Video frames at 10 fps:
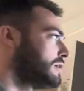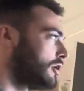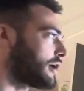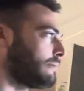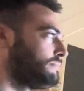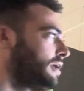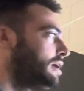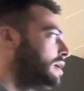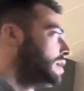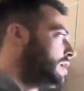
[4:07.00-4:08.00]
Okay,
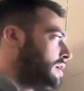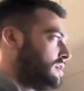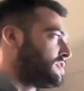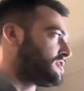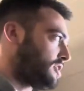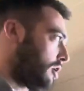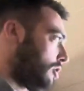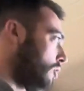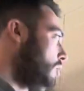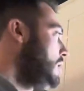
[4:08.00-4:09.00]

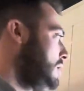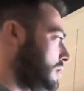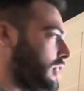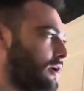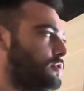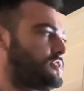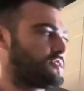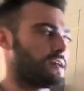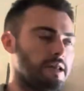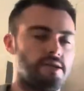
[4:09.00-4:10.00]
so like we just
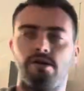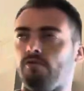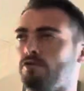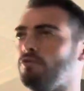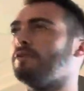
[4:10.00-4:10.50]
said, Newton